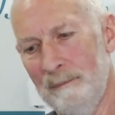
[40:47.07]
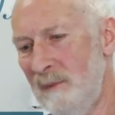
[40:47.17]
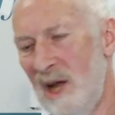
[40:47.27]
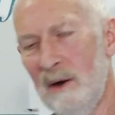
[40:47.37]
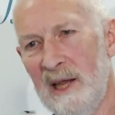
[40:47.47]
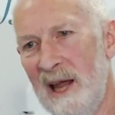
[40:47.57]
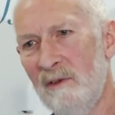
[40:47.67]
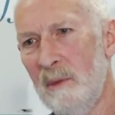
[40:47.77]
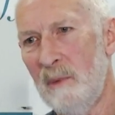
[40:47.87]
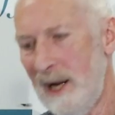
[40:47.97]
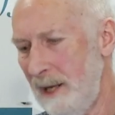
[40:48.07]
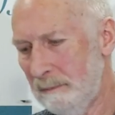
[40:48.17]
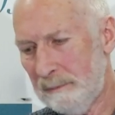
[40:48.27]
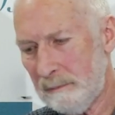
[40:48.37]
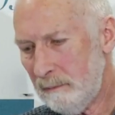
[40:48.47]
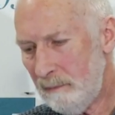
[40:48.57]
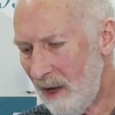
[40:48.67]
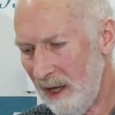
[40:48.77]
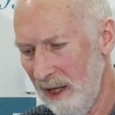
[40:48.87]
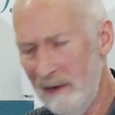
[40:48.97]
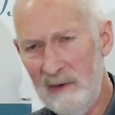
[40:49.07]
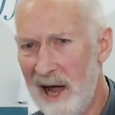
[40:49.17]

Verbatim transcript: nearly everybody lived